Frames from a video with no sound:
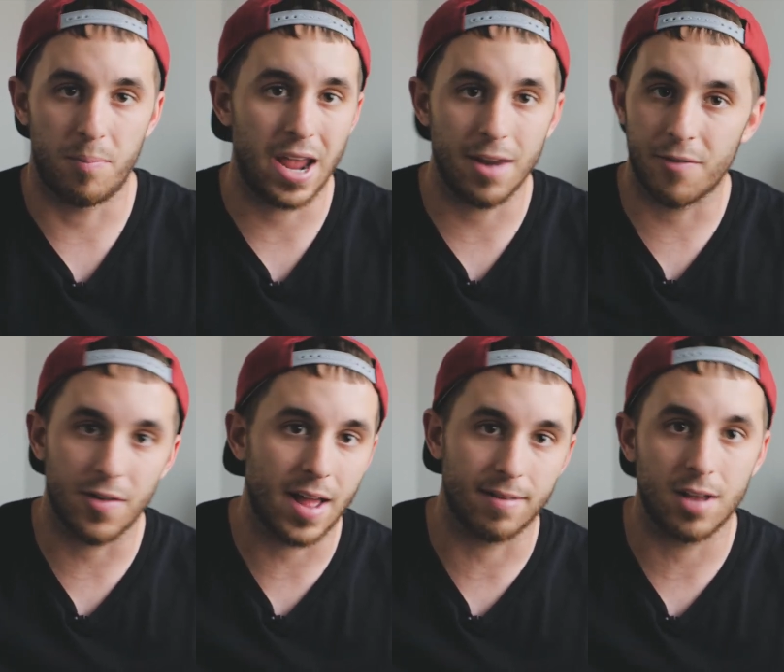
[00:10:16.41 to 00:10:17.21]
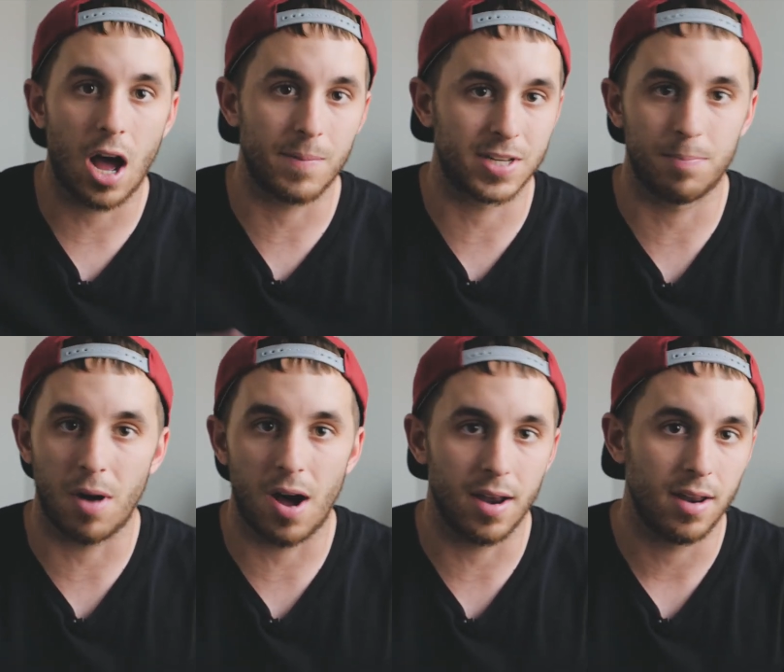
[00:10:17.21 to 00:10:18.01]
paying for that top
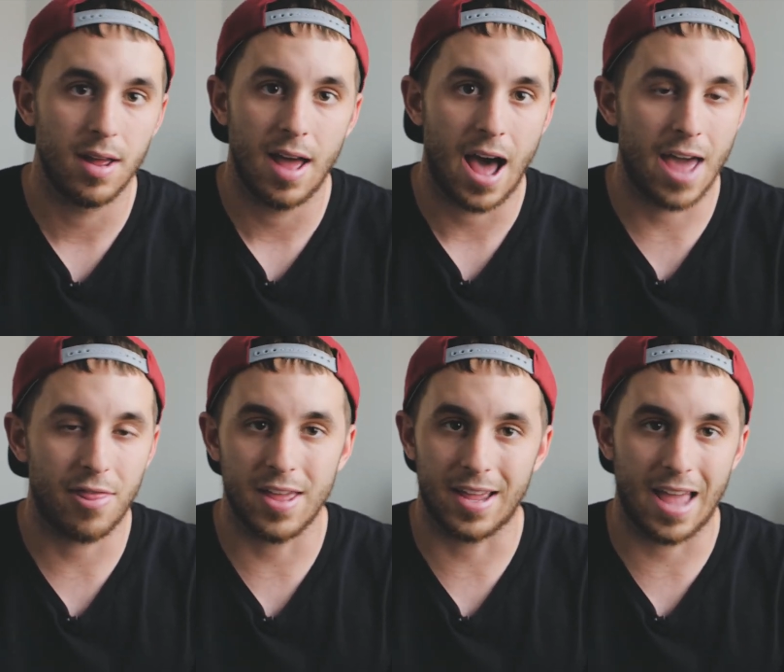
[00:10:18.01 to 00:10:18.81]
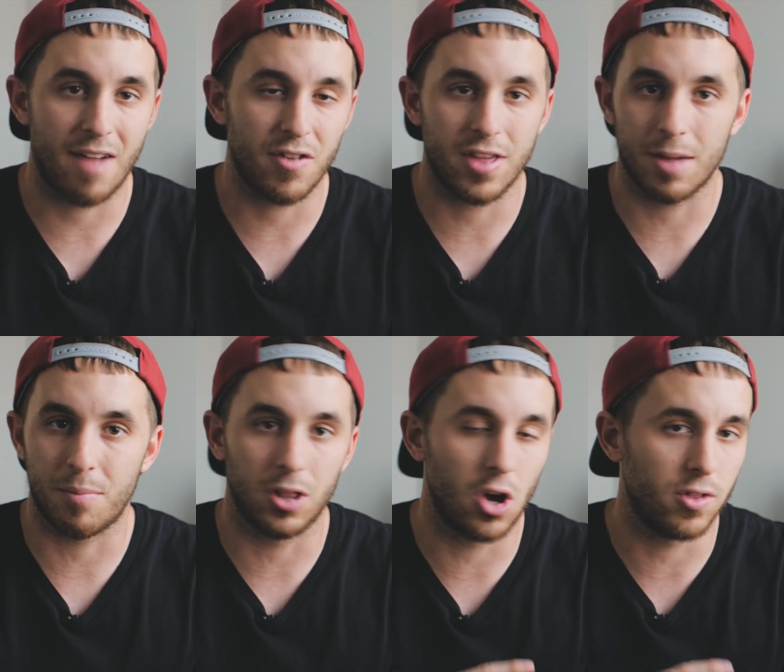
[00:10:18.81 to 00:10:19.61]
spot, I think everything
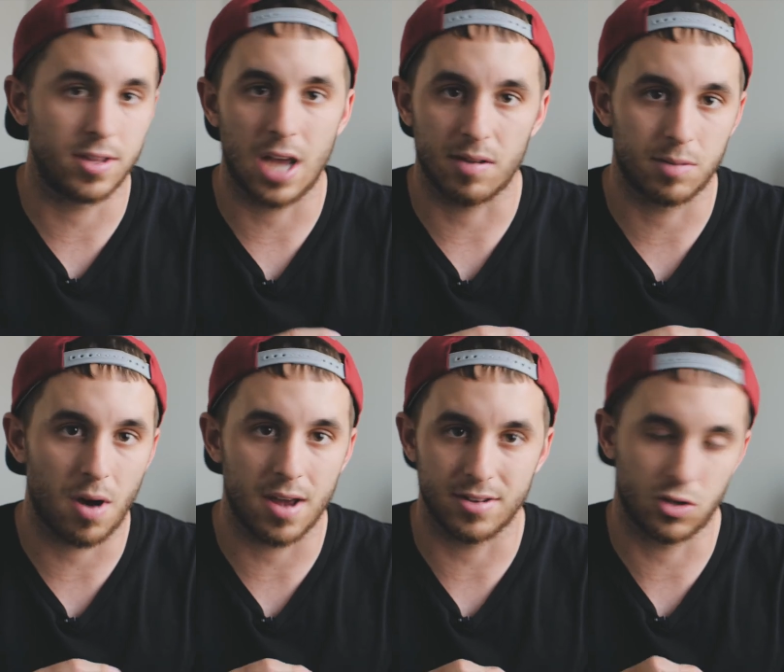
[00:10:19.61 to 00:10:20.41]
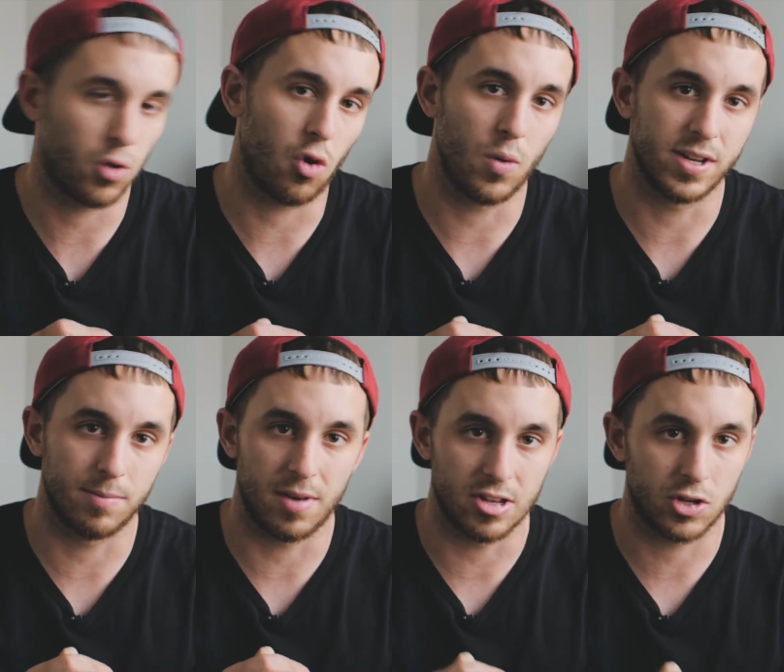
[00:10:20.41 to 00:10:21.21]
below the top spot is a total waste
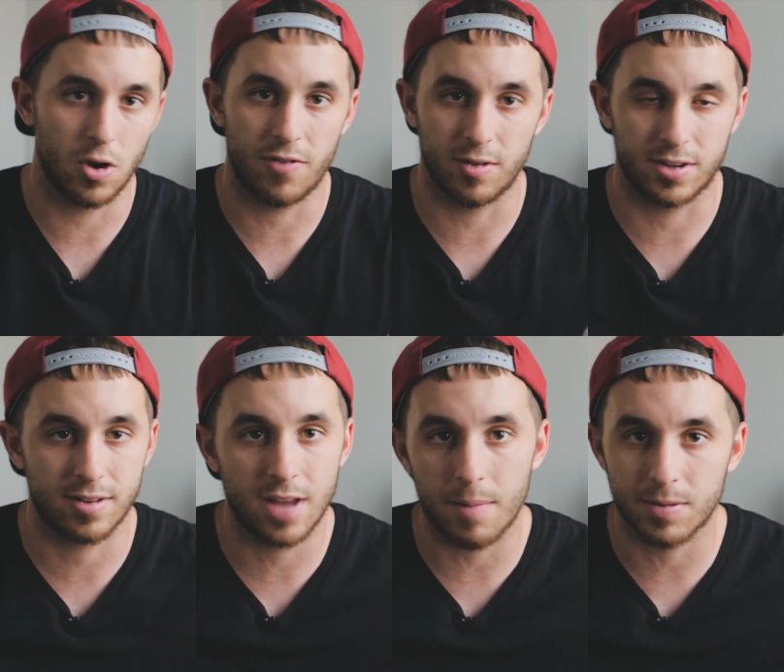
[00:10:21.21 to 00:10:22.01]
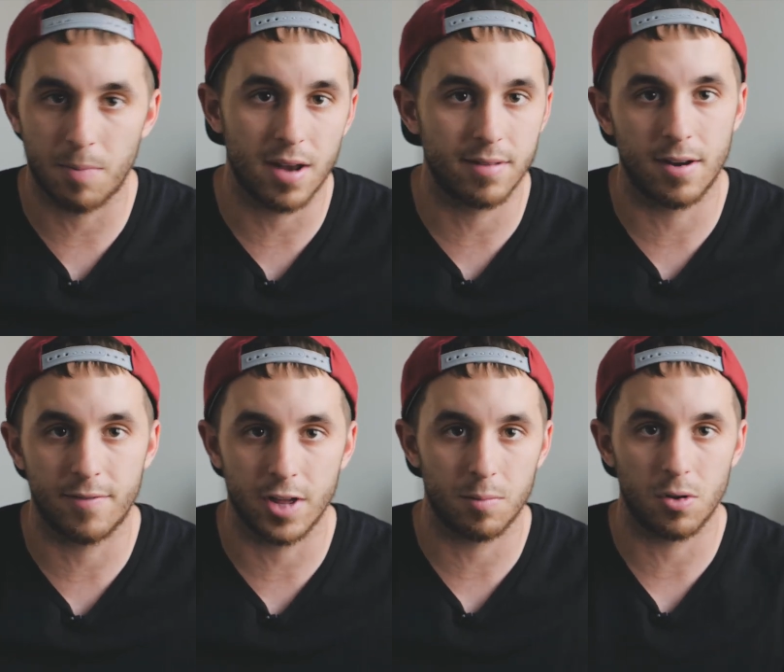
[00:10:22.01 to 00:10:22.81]
of money. So if this top spot isn't
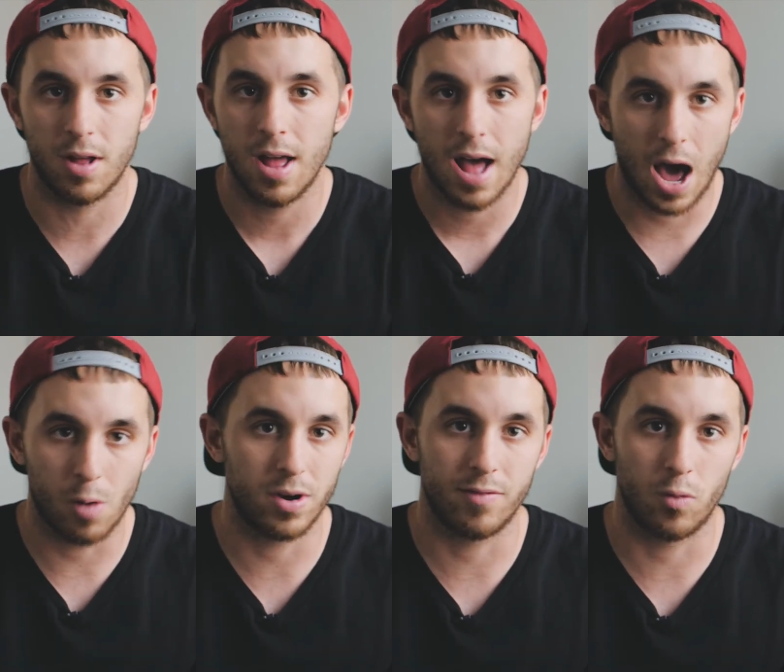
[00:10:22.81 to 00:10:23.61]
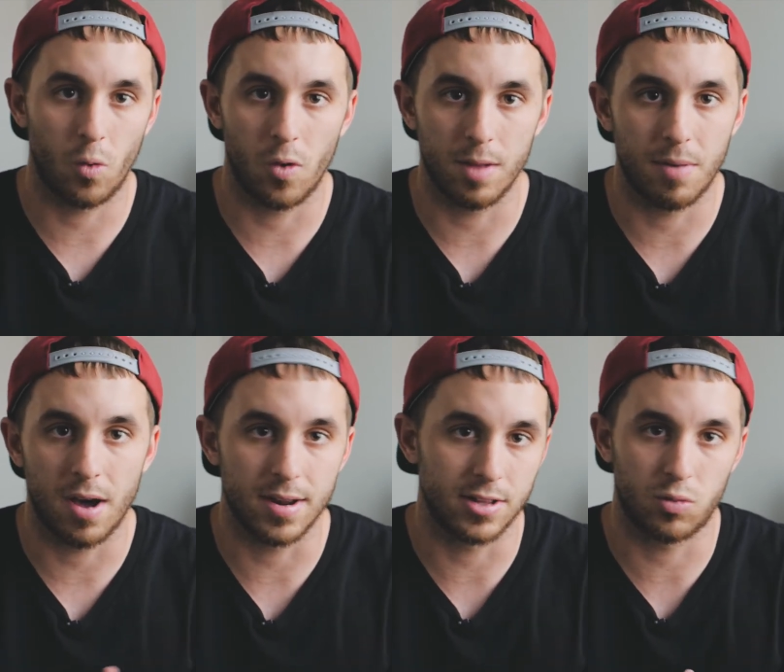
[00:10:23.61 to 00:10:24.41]
available, I wouldn't even worry
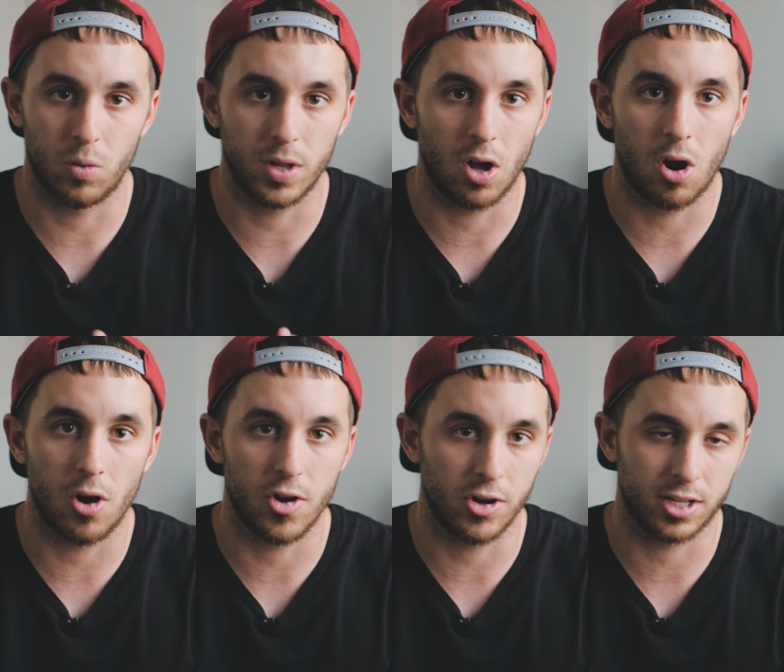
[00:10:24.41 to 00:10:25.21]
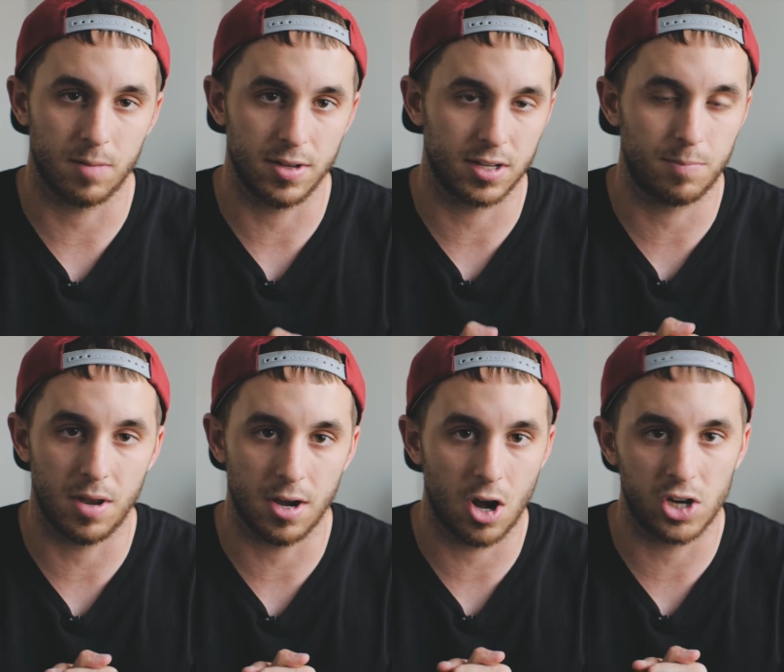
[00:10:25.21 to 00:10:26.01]
about it. It's really hard. You're just gonna be
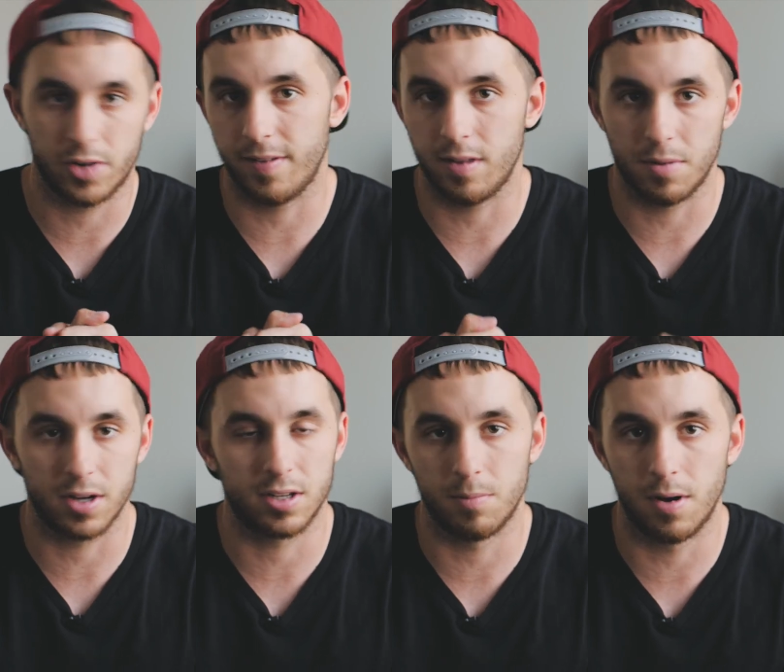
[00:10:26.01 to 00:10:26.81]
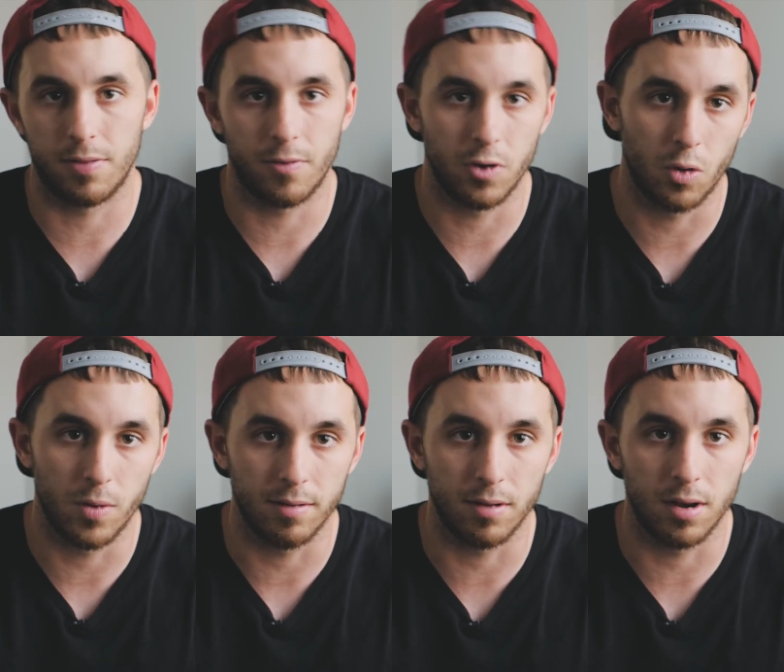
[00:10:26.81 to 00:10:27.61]
spending 150 bucks a month for no
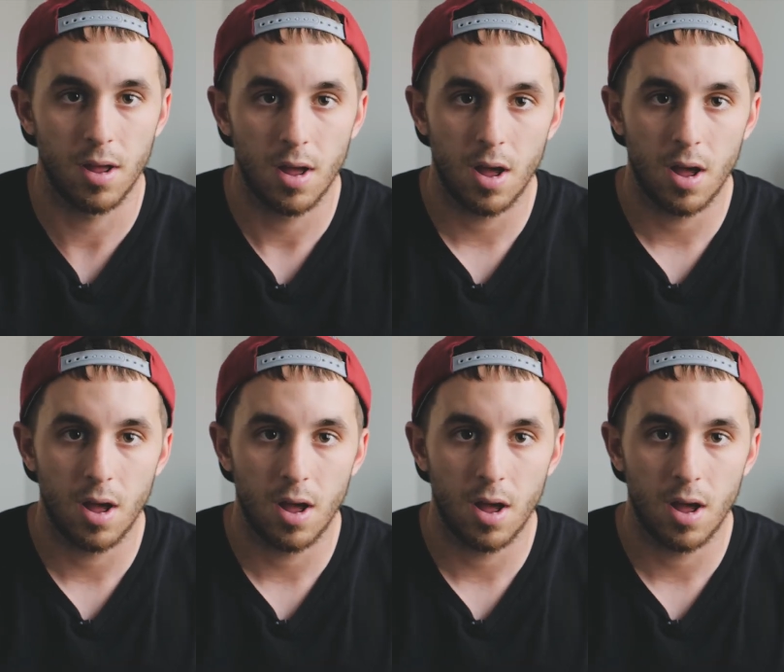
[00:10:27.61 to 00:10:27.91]
reason,